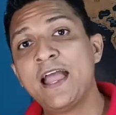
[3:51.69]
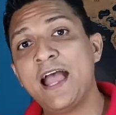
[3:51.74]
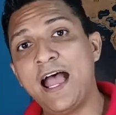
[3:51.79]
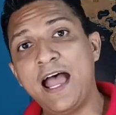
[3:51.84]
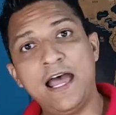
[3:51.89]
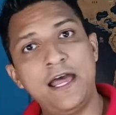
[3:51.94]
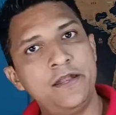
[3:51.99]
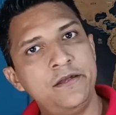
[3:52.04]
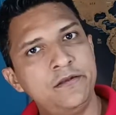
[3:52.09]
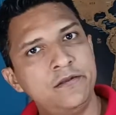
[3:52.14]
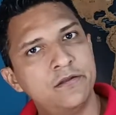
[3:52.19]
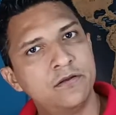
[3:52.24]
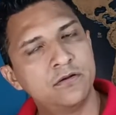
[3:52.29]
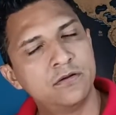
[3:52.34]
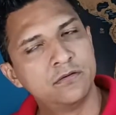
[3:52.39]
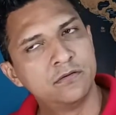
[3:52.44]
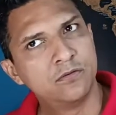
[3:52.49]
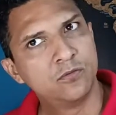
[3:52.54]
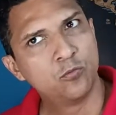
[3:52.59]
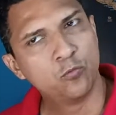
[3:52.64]
And
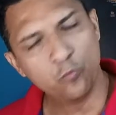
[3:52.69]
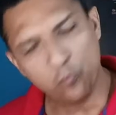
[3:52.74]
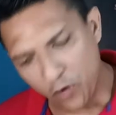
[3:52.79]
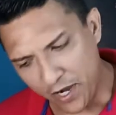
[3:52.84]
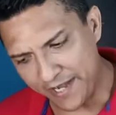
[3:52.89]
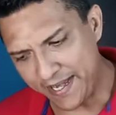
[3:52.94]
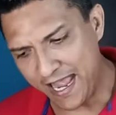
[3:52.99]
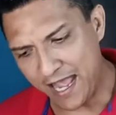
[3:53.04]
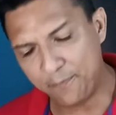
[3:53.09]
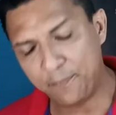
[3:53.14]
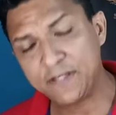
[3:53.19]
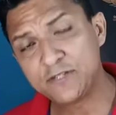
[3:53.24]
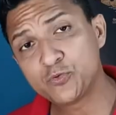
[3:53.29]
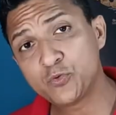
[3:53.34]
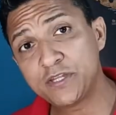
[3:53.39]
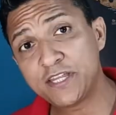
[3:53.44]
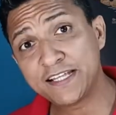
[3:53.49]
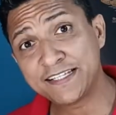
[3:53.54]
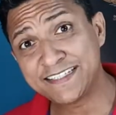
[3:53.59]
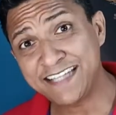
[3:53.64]
what happens
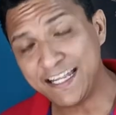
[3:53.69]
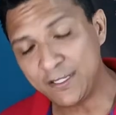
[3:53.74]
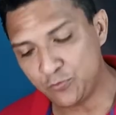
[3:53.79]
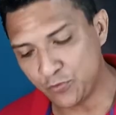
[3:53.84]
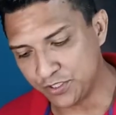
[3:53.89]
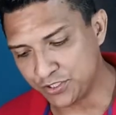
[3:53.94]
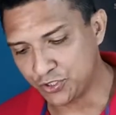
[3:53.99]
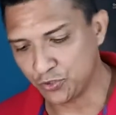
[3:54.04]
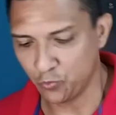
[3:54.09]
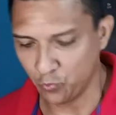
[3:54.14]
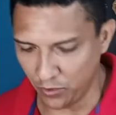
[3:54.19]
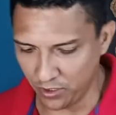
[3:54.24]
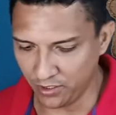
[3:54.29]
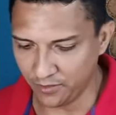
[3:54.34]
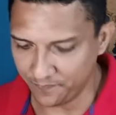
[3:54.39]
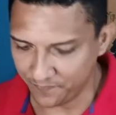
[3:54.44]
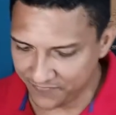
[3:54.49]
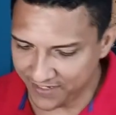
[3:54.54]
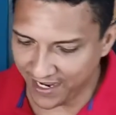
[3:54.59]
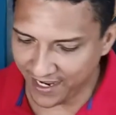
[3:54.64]
with a sandwich?
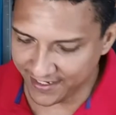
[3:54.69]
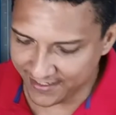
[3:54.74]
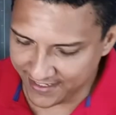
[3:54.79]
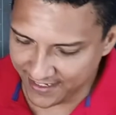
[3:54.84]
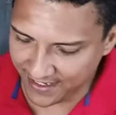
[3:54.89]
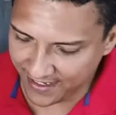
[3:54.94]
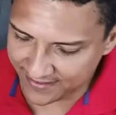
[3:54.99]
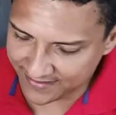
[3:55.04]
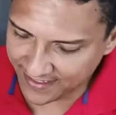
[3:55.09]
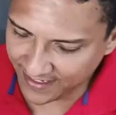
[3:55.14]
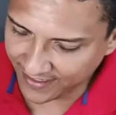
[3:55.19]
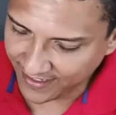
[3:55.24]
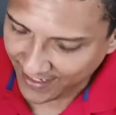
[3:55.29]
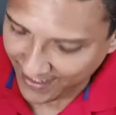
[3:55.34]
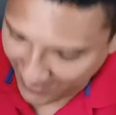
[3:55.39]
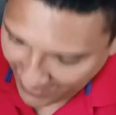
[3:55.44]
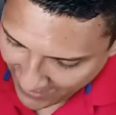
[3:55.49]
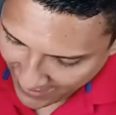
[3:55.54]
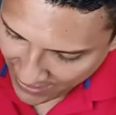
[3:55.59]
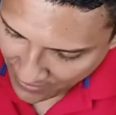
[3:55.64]
Well, the idea is that
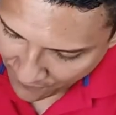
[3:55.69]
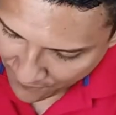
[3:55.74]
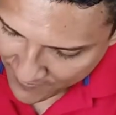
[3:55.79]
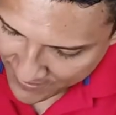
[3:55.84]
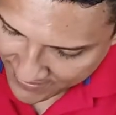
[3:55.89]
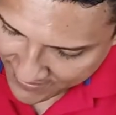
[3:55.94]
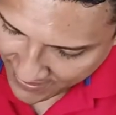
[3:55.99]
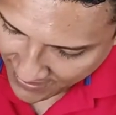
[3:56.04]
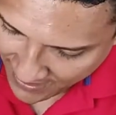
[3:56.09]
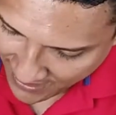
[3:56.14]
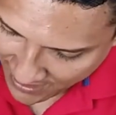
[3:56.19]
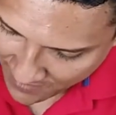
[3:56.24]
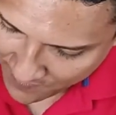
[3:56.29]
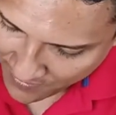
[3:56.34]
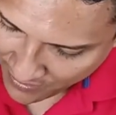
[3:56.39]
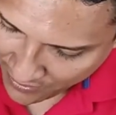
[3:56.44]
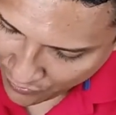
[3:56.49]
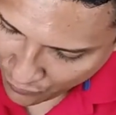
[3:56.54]
every time